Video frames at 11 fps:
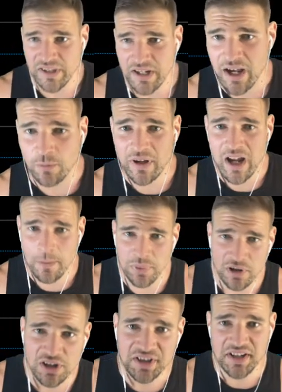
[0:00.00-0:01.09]
Yeah, we got
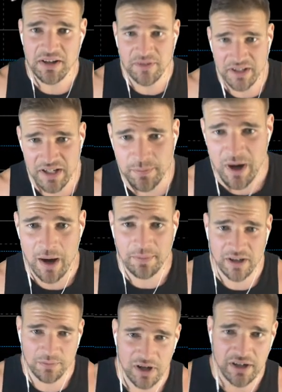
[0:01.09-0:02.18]
bullish CBD
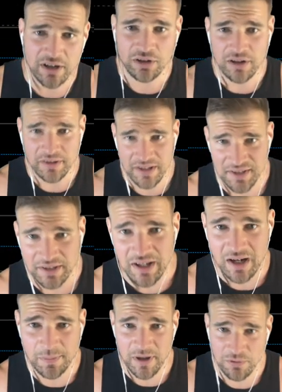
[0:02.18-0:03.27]
popping up right here. Look at this. A
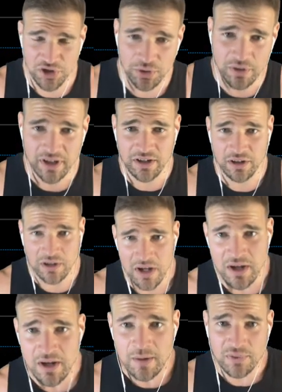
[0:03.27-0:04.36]
lot of people shorting here.
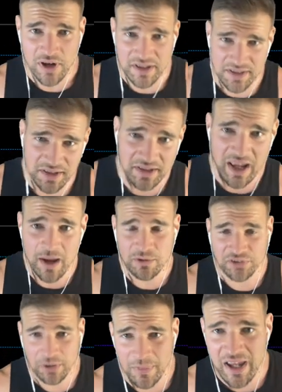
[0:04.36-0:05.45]
Price is unable
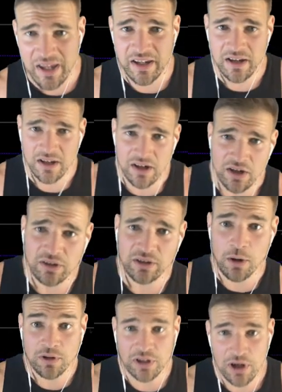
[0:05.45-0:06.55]
to make
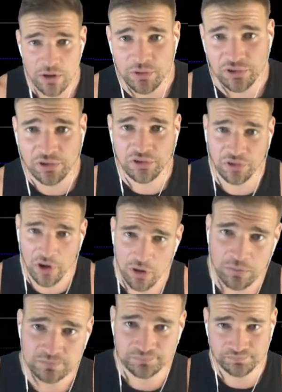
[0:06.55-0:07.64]
lower lows.
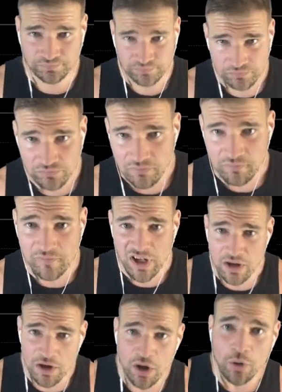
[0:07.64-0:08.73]
So
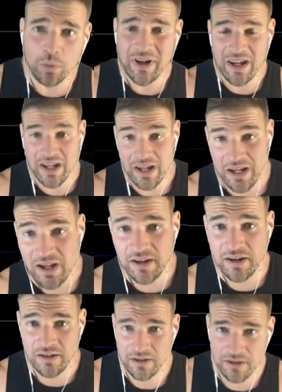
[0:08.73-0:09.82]
we
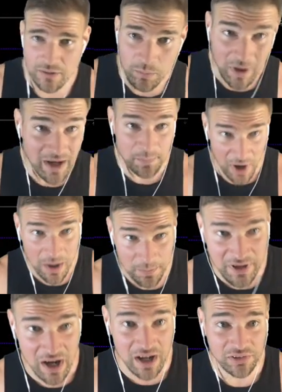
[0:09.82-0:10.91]
might
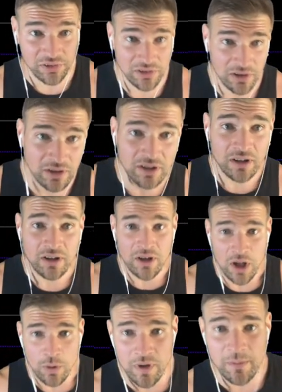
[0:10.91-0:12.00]
pump, guys.
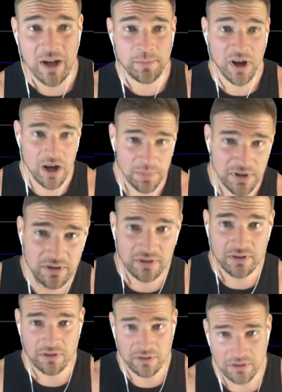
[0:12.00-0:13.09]
We might pump.
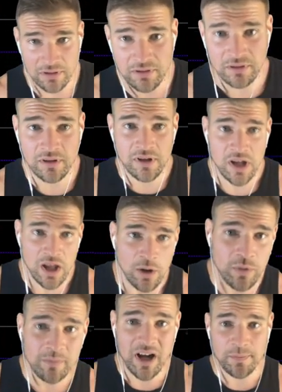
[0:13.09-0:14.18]

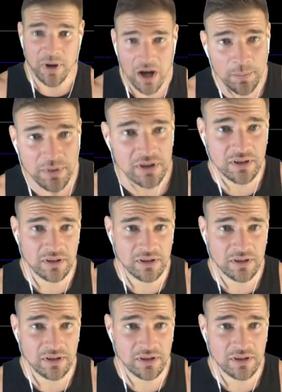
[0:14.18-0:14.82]
We might pump.